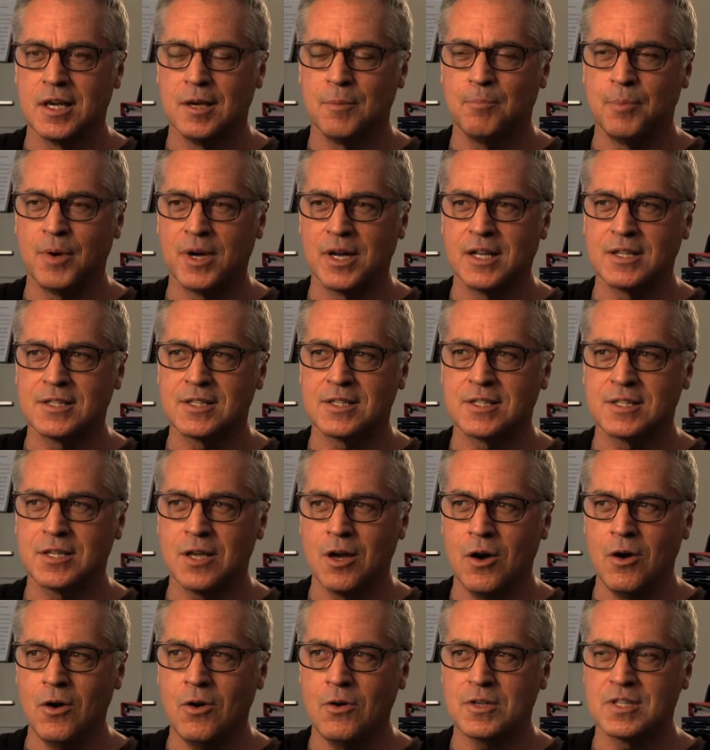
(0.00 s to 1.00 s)
but it's
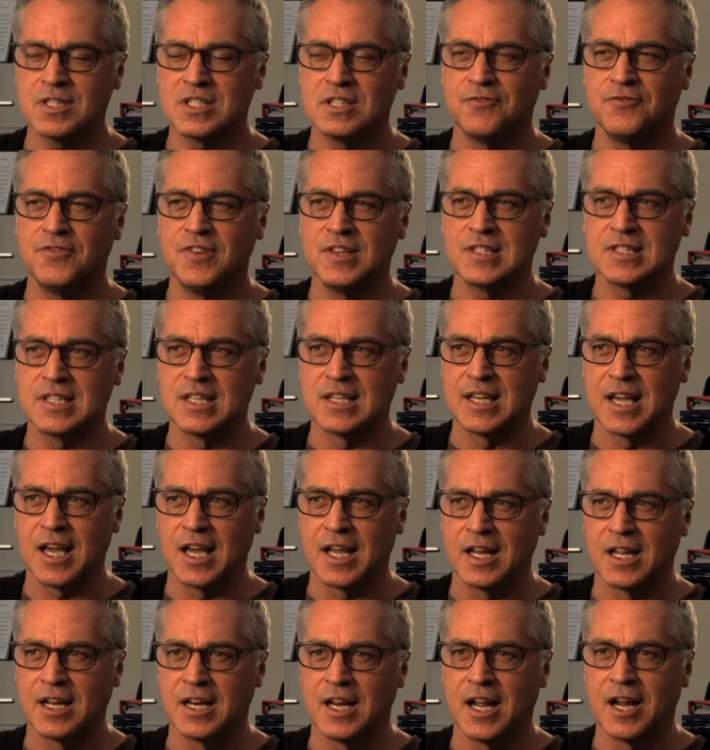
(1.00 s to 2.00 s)
so
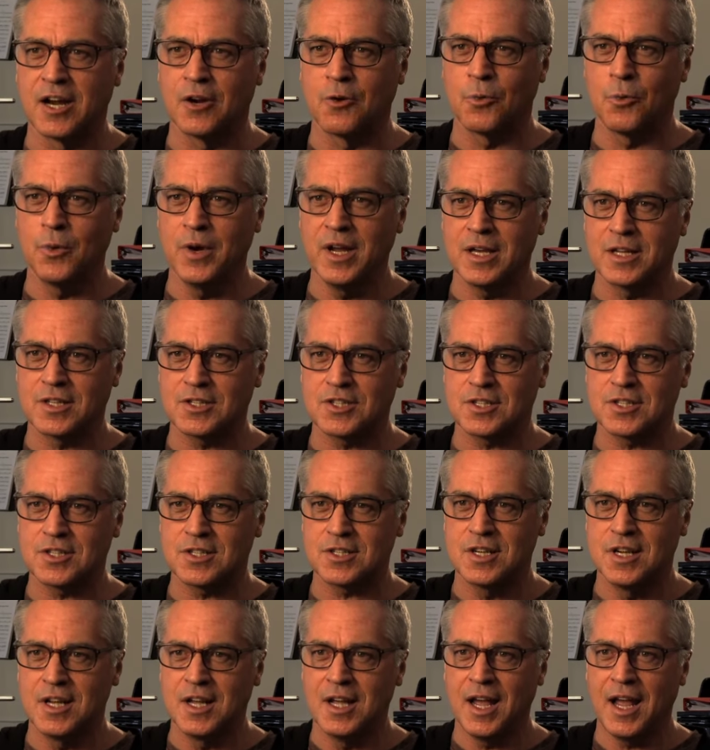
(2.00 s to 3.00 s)
sophisticated and rich,
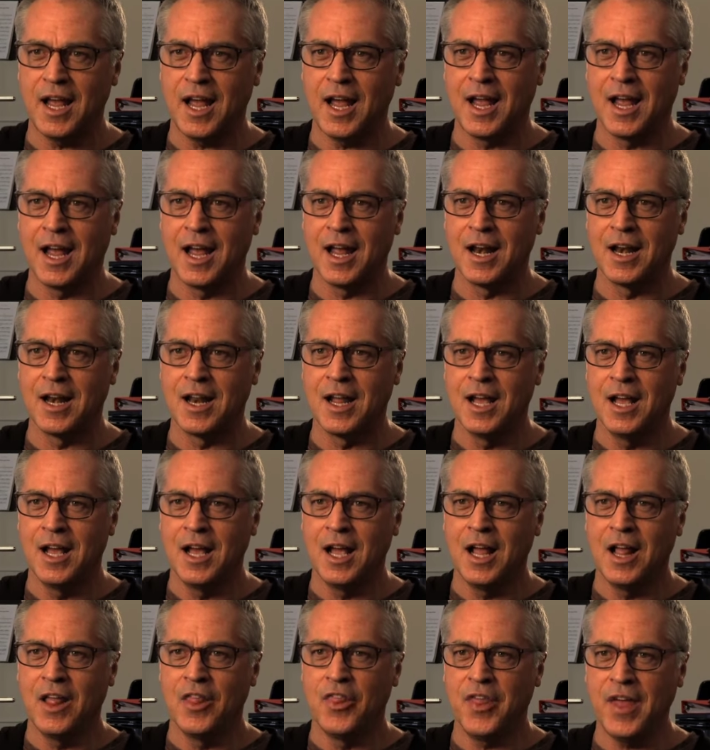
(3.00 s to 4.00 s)
and
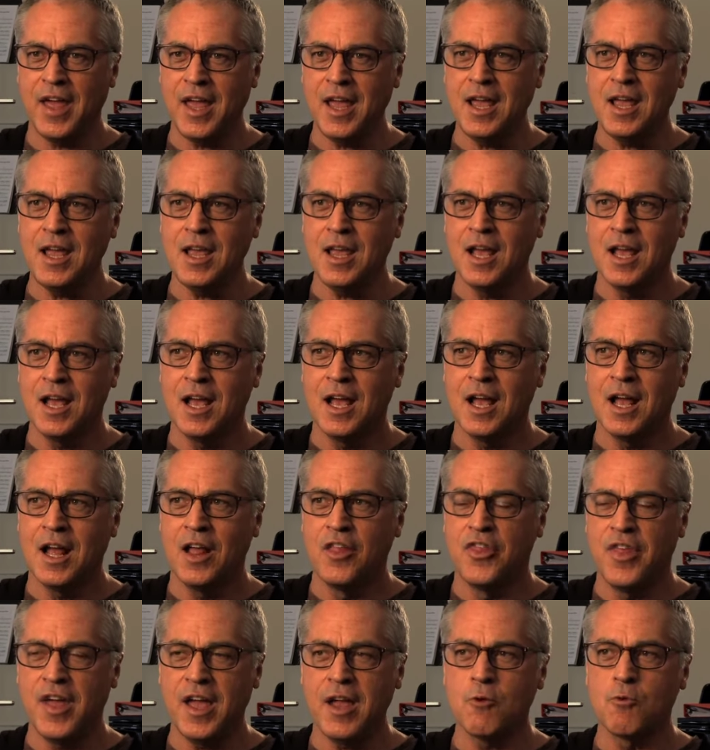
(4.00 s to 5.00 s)
they
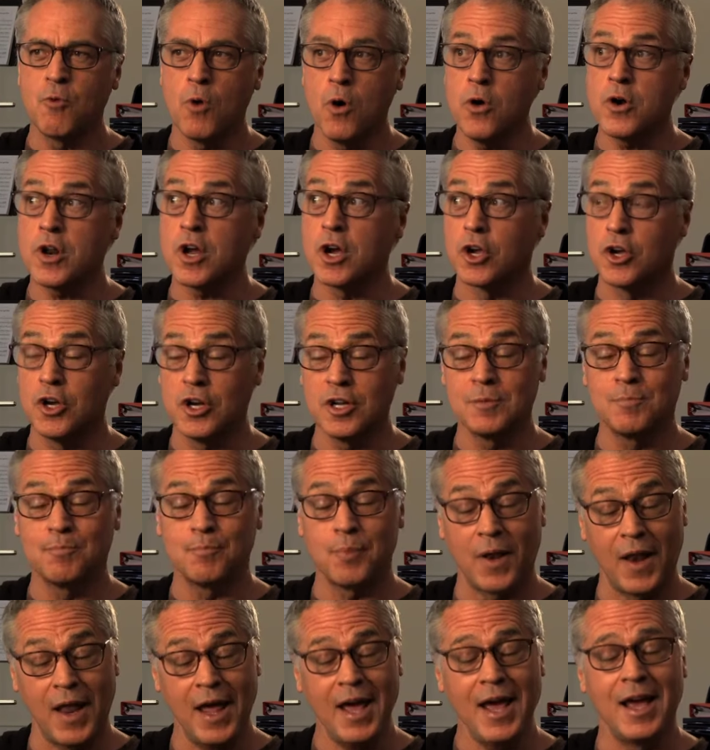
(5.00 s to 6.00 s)
they wrote a good
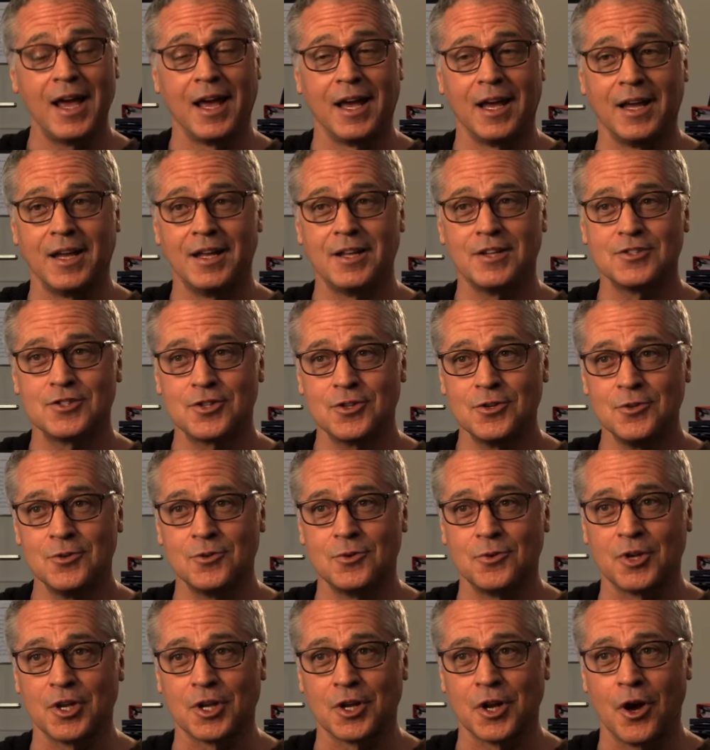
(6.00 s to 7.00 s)
play too.
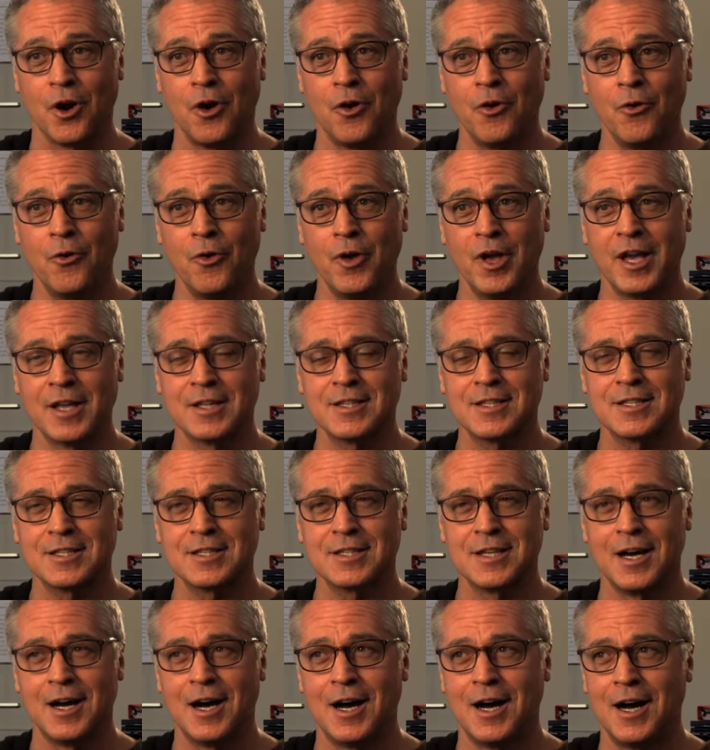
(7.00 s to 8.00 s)
You know, it's
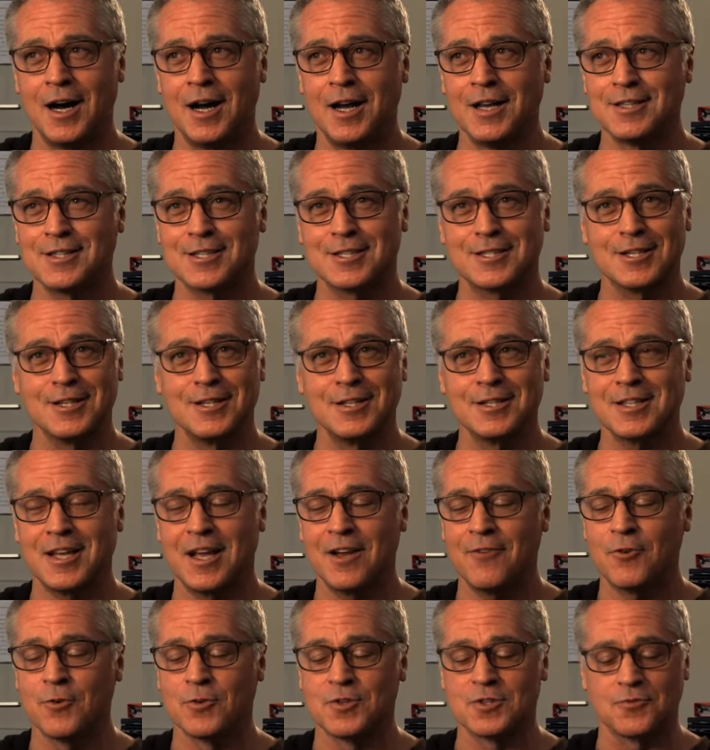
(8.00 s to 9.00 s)
uh, still
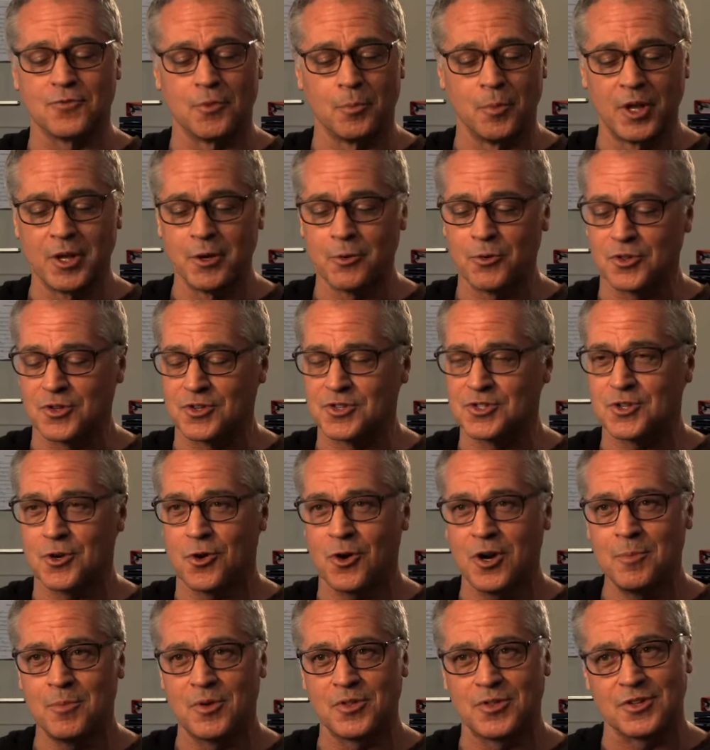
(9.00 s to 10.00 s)
everyone's familiar with the
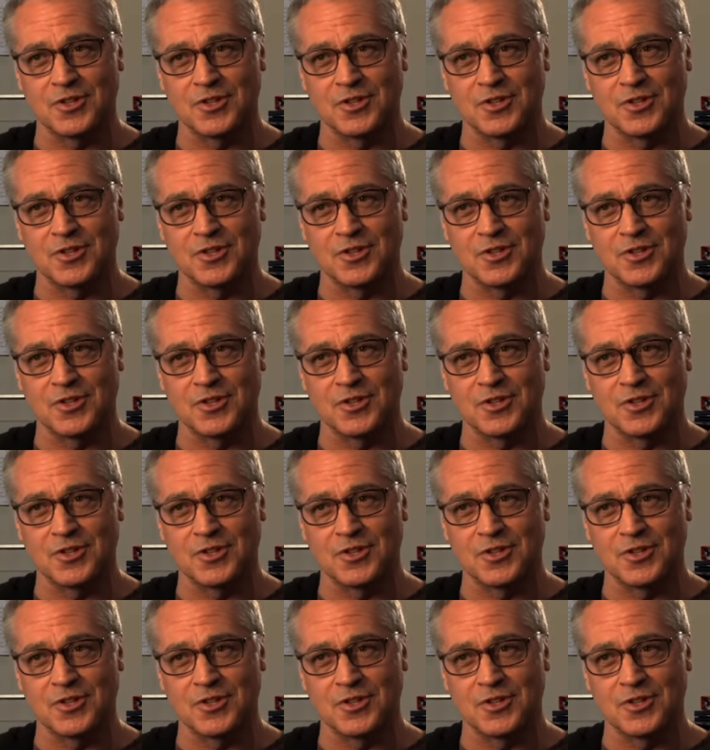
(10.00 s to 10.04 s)
story, but